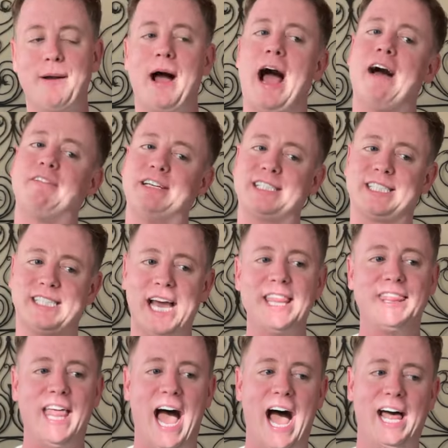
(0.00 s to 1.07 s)
Having
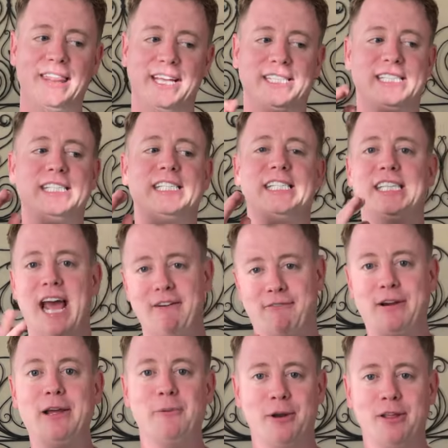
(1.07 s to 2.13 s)
said that, this is
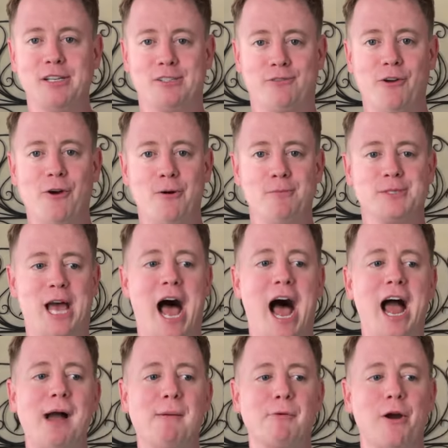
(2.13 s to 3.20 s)
definitely one of those films
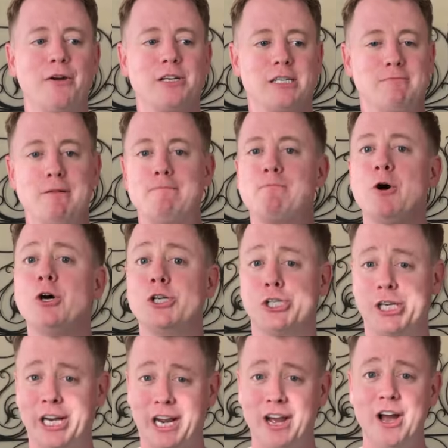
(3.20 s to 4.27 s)
I am going to be
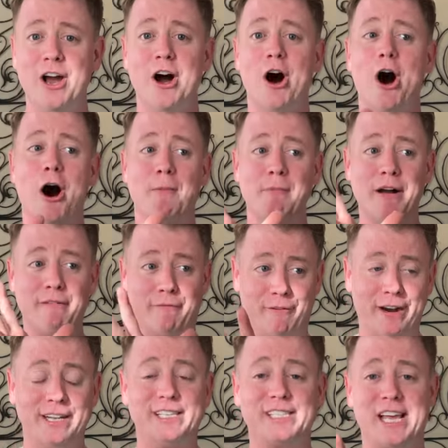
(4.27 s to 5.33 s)
pushing on my
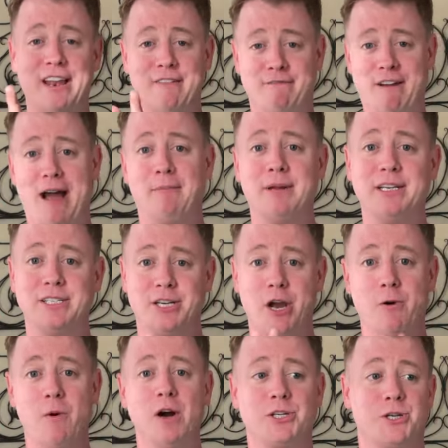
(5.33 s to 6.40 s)
friends and family to
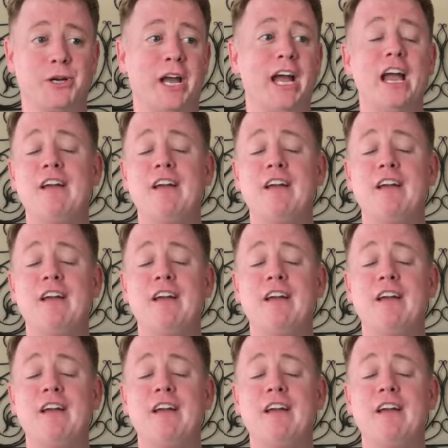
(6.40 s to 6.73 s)
go watch, okay?